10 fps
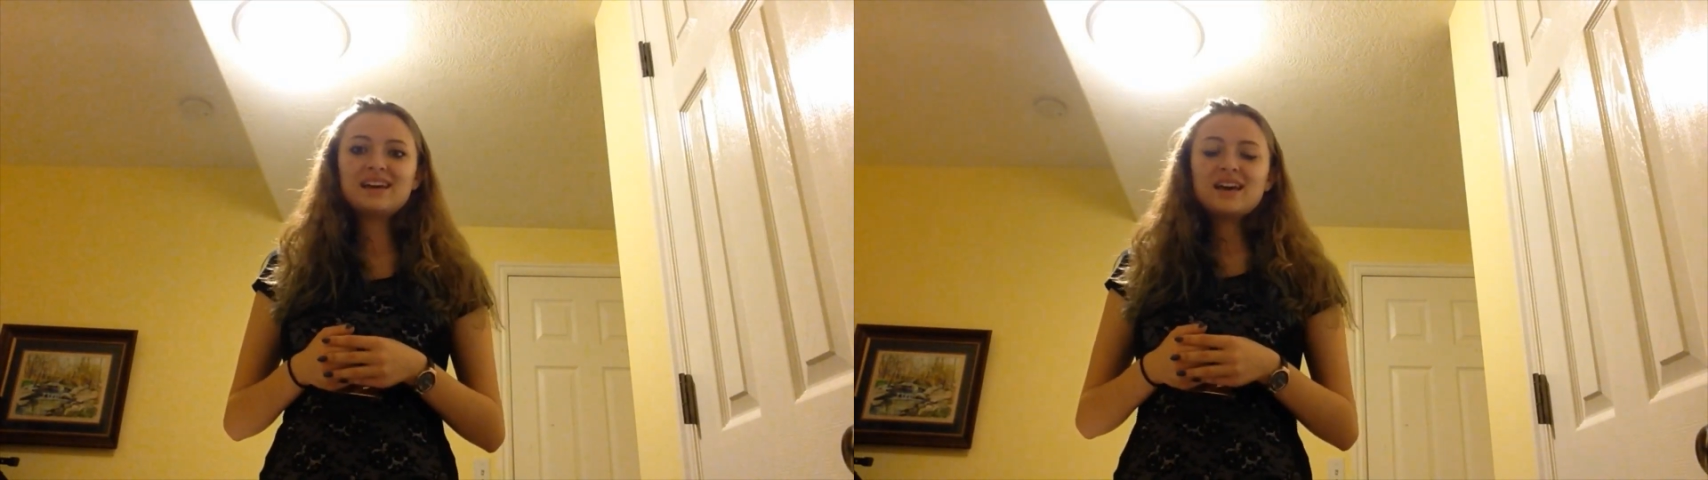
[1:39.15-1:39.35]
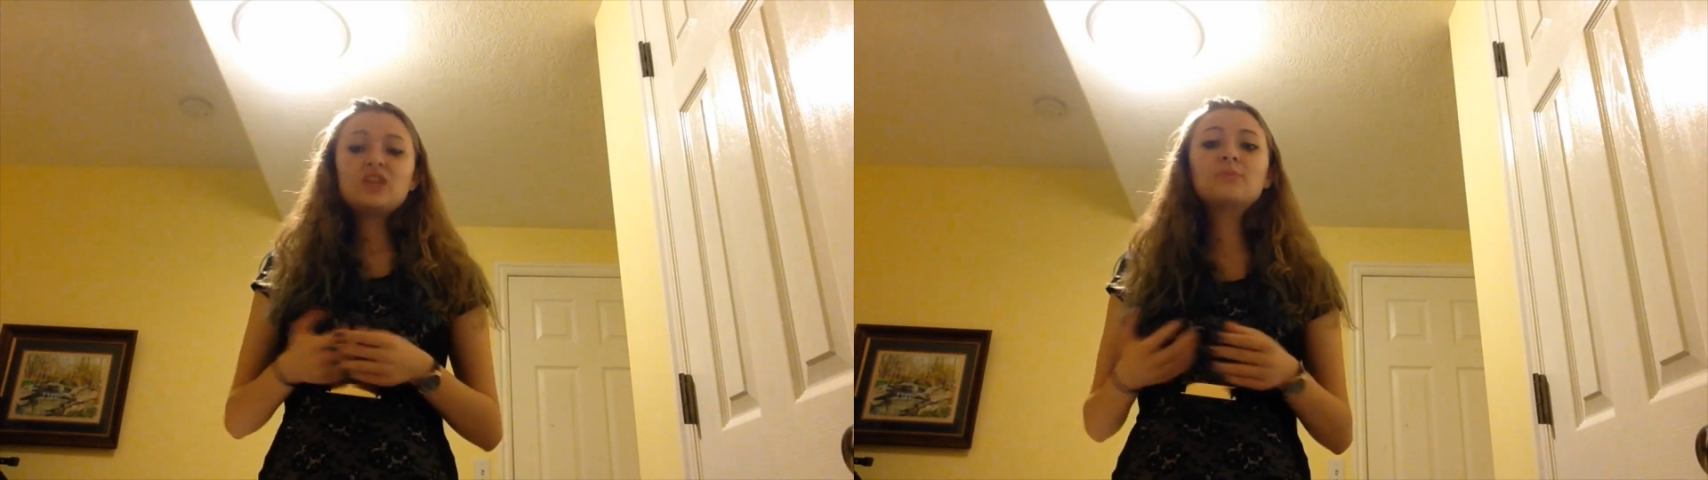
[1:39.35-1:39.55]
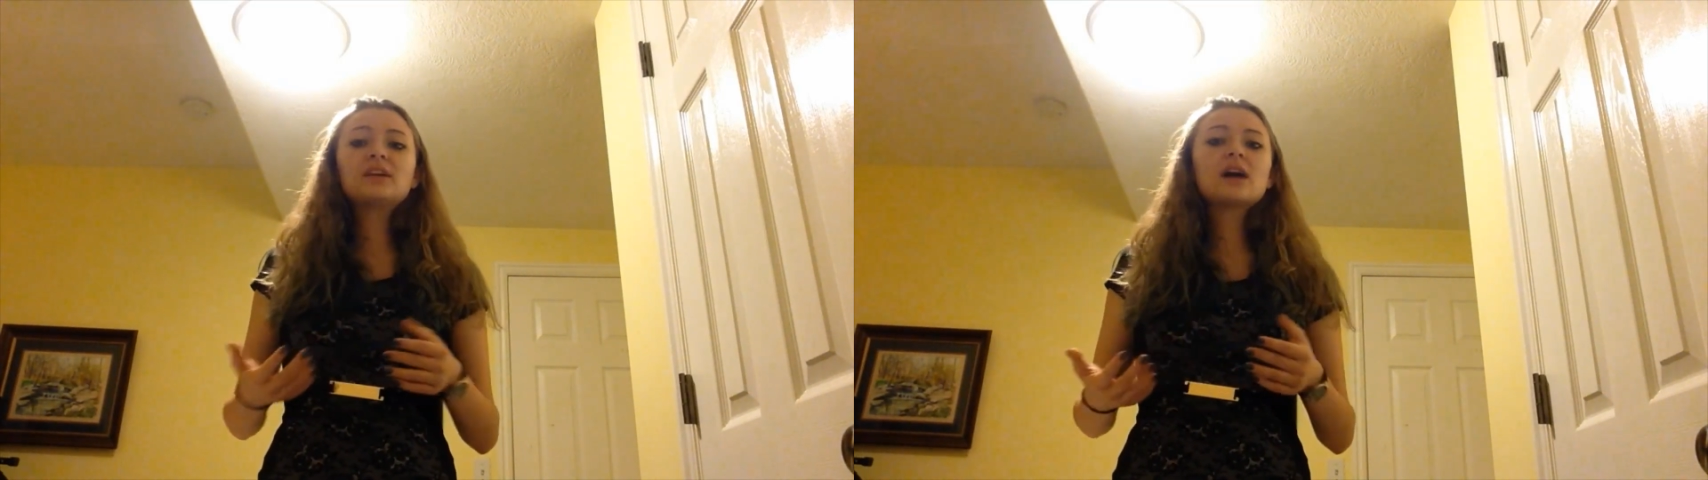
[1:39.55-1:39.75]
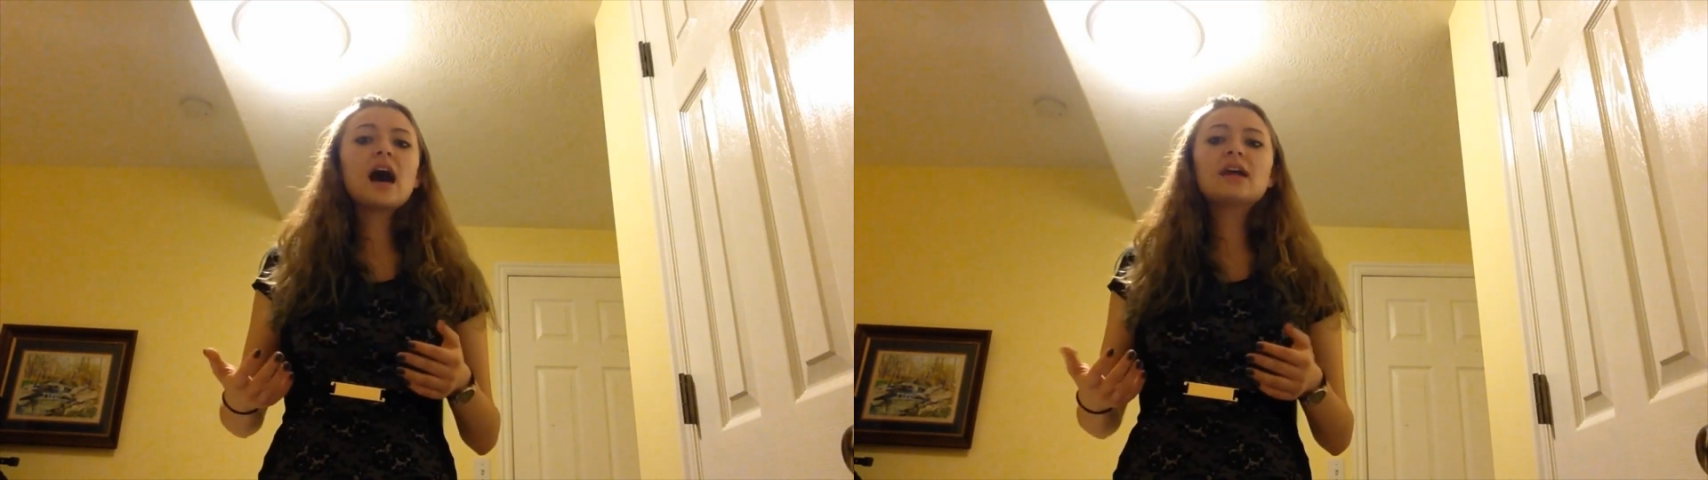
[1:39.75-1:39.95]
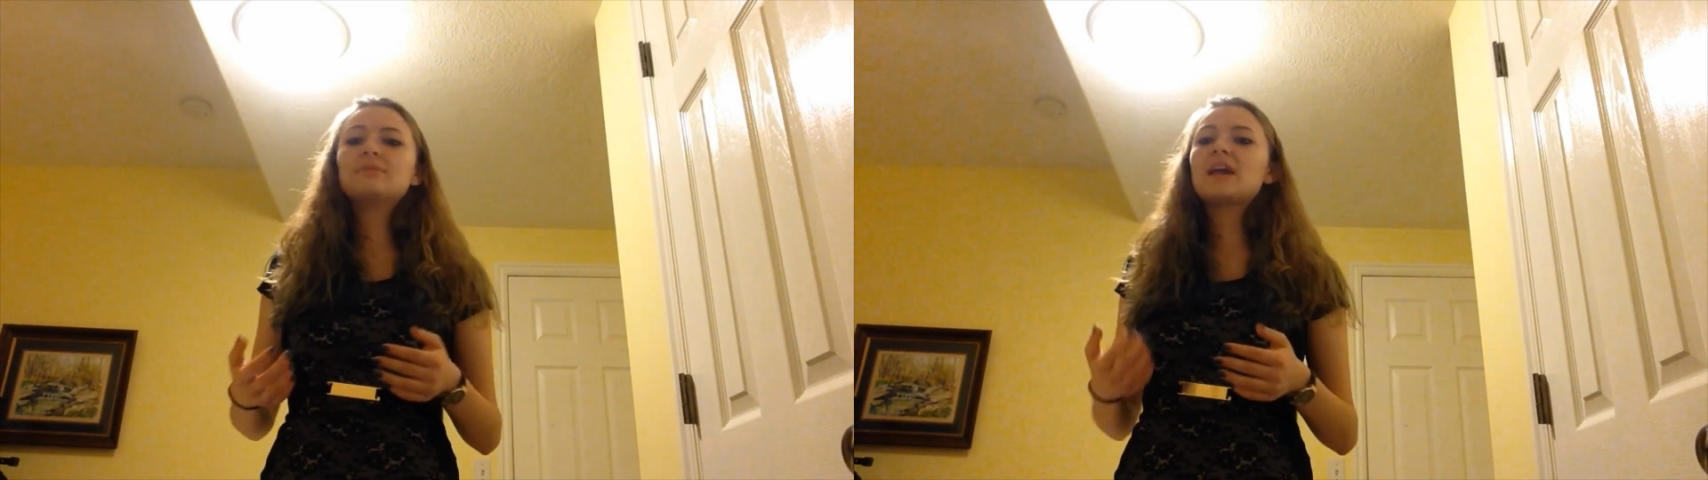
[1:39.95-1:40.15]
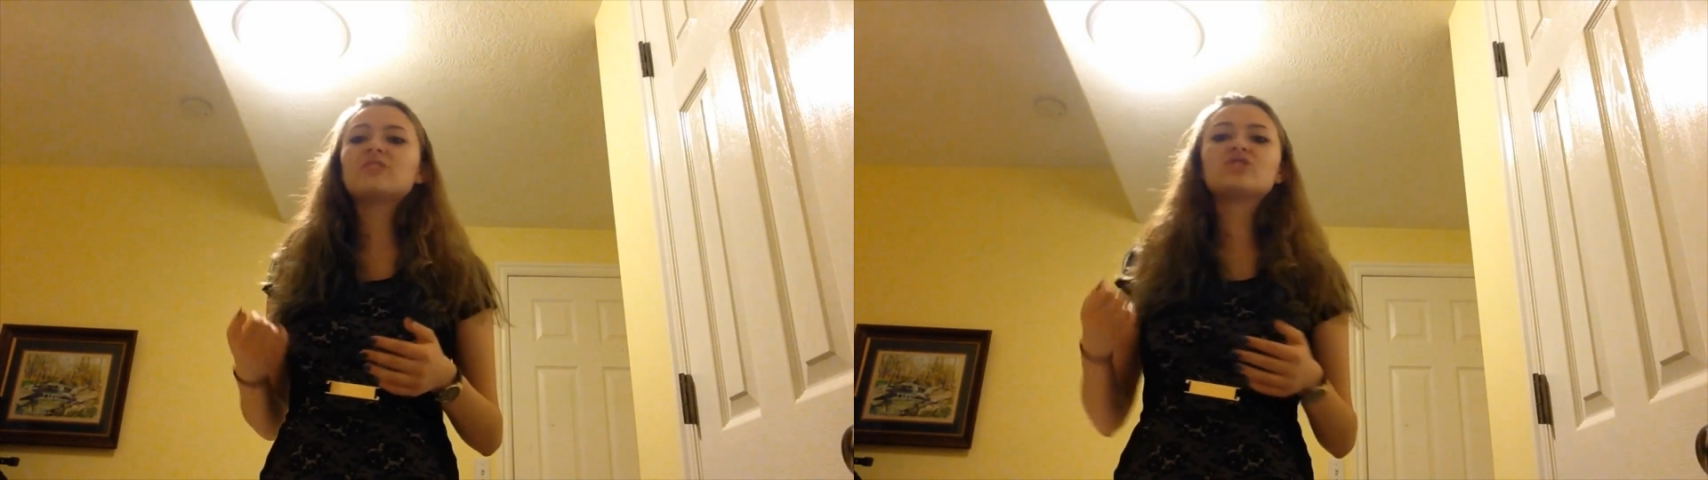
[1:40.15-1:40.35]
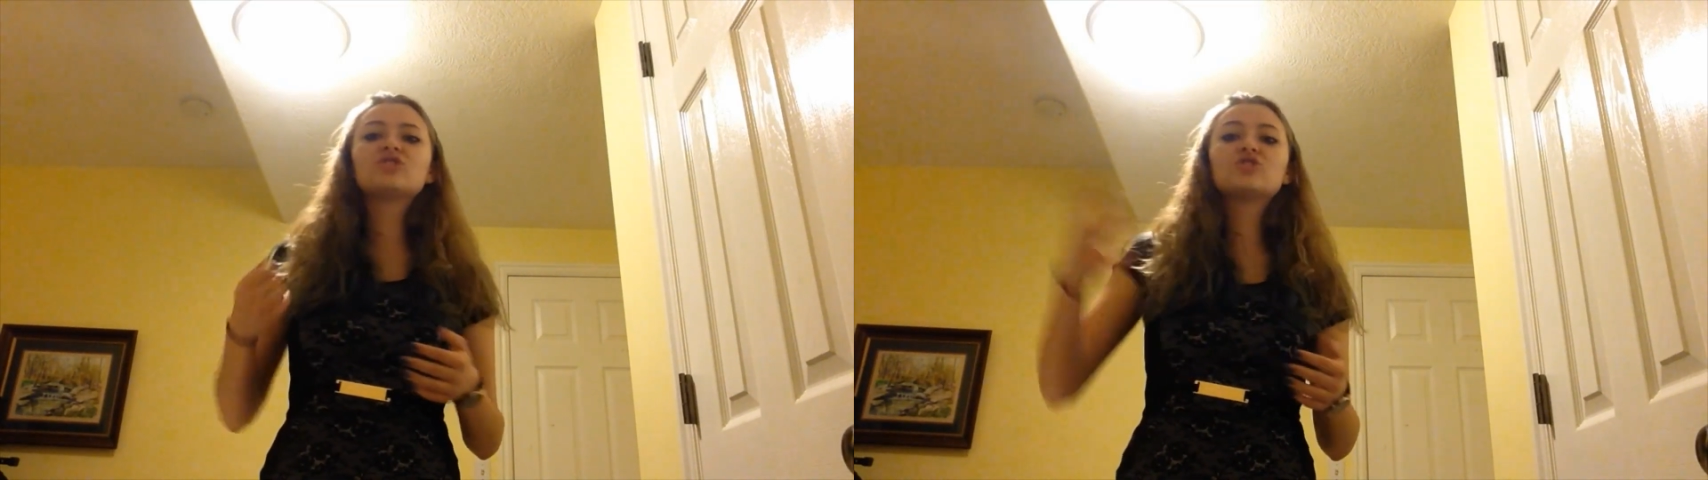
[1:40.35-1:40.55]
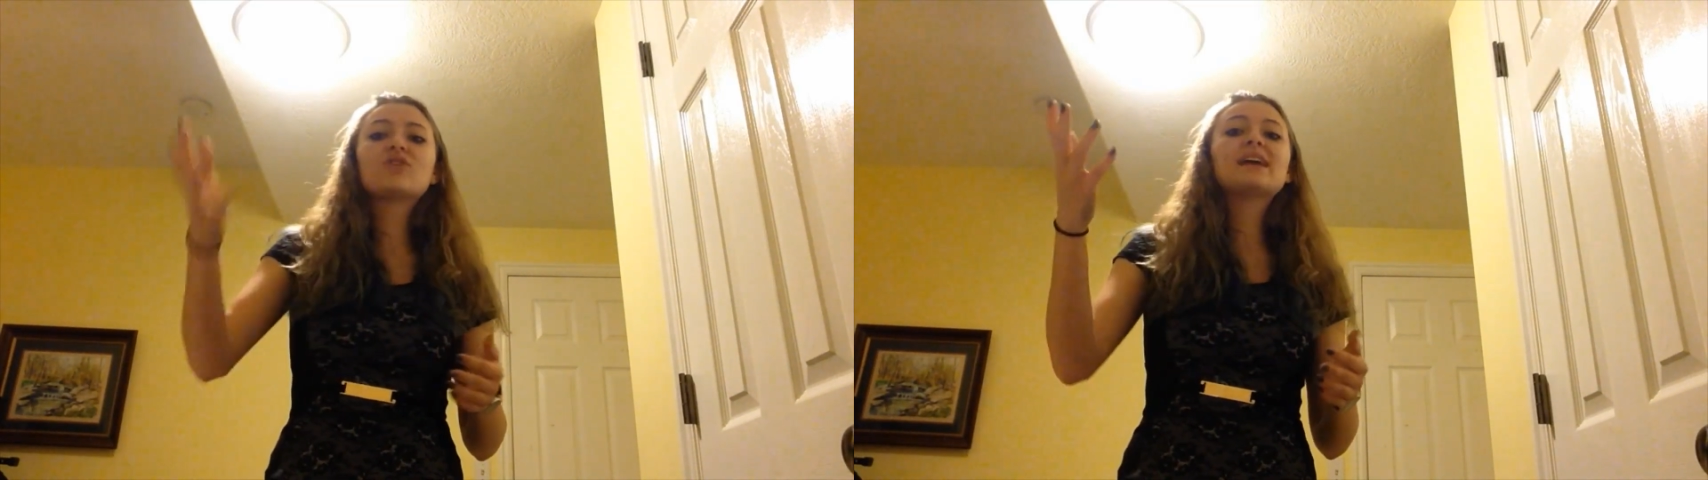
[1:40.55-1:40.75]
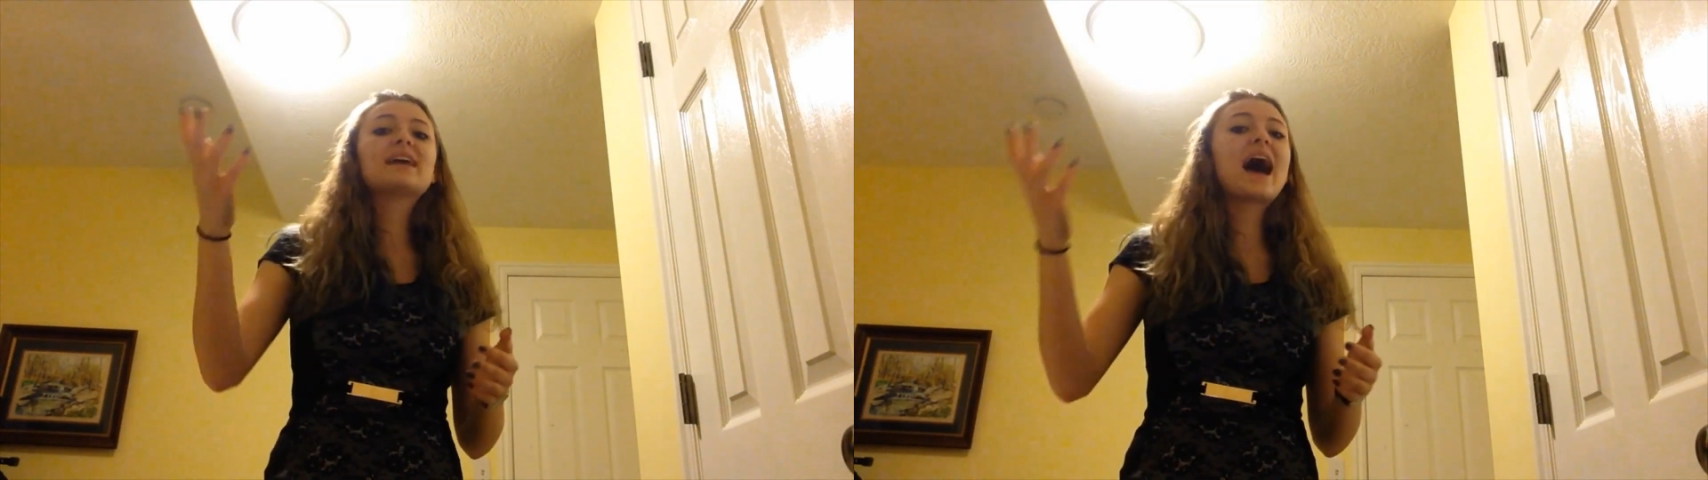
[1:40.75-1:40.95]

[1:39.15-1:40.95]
Humankind began to strike